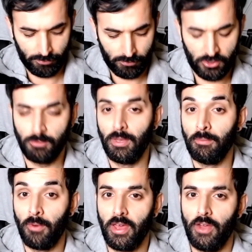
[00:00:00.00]
Has been
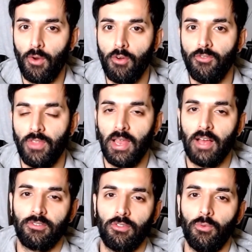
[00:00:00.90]
my hero for the
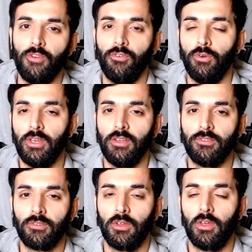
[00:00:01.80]
last 3-4
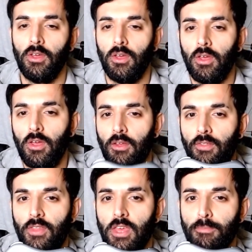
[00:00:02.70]
years.
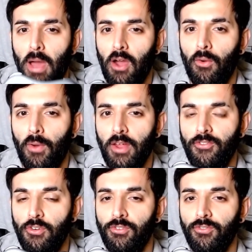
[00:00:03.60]
The PowerA
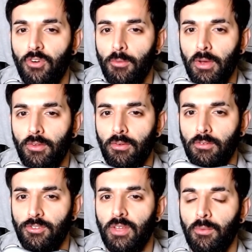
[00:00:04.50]
Fusion Fight Pad,
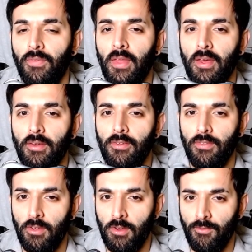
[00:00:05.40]
which is that one there,
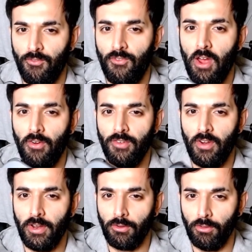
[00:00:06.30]
very
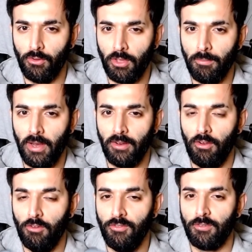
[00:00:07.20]
good looking pad. I
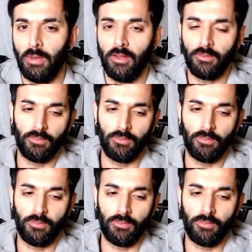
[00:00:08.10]
love this pad